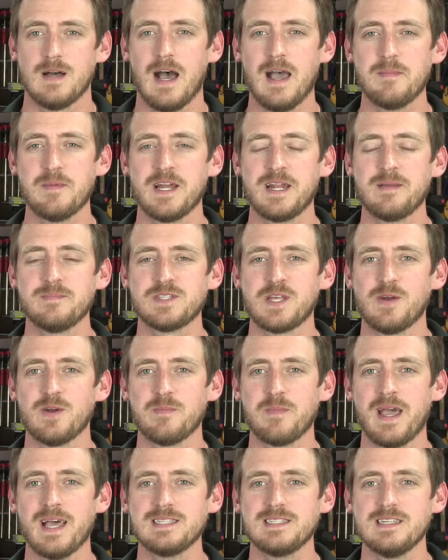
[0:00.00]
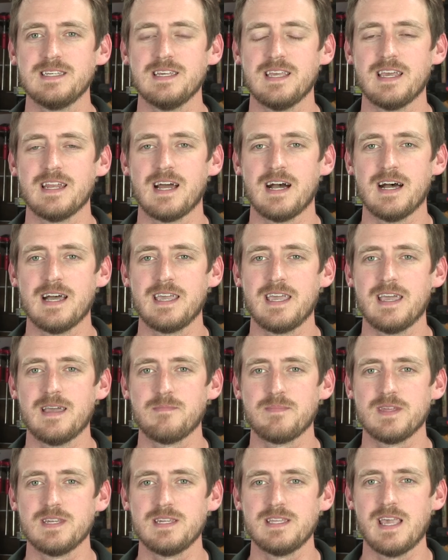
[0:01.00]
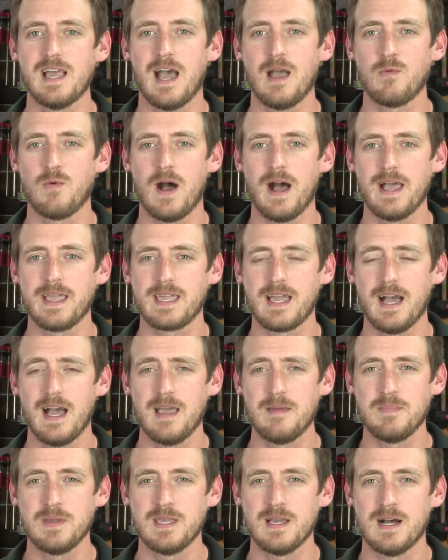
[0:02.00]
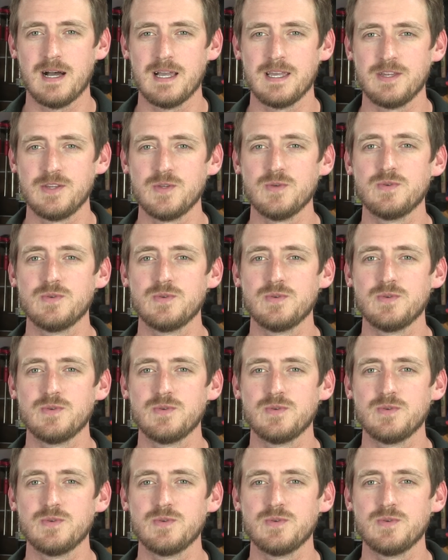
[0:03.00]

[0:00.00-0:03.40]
Hi, my name's Aaron Massey, and I am the DIY guy behind